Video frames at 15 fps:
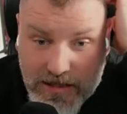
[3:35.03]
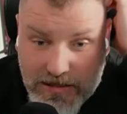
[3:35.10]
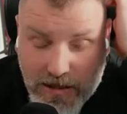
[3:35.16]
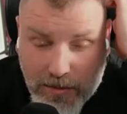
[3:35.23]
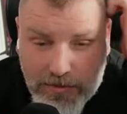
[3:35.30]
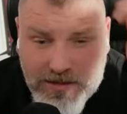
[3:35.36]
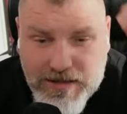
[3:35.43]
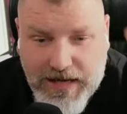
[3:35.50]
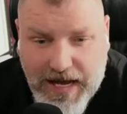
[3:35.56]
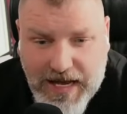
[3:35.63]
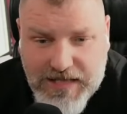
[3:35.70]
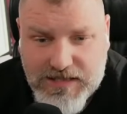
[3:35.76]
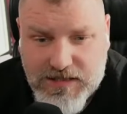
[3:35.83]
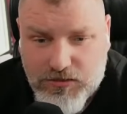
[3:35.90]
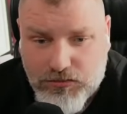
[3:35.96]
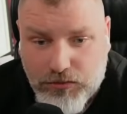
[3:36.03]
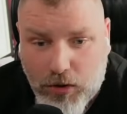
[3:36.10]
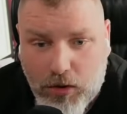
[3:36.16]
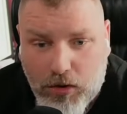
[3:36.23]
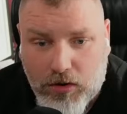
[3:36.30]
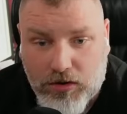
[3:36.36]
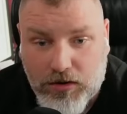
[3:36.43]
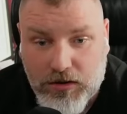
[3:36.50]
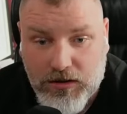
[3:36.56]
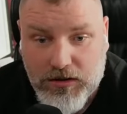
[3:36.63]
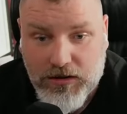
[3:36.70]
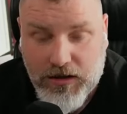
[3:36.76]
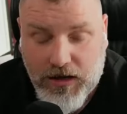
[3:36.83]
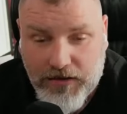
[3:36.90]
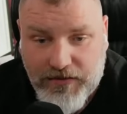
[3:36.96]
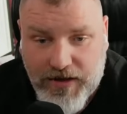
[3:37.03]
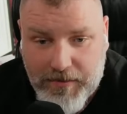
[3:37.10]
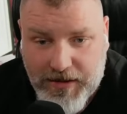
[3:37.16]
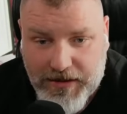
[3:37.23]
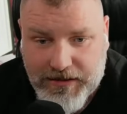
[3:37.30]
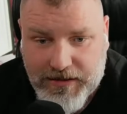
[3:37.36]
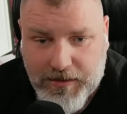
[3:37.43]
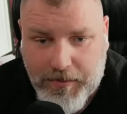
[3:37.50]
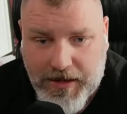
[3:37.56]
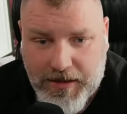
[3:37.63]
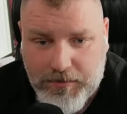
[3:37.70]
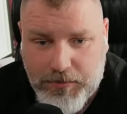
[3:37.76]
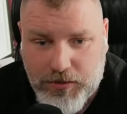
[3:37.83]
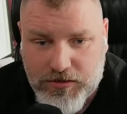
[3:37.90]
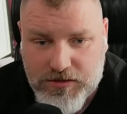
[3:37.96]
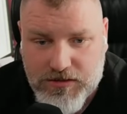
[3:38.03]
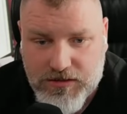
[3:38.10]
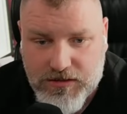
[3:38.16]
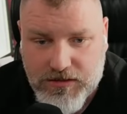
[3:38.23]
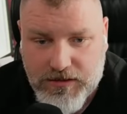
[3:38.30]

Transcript: Not within an ass's roar of Ahmad at the back post.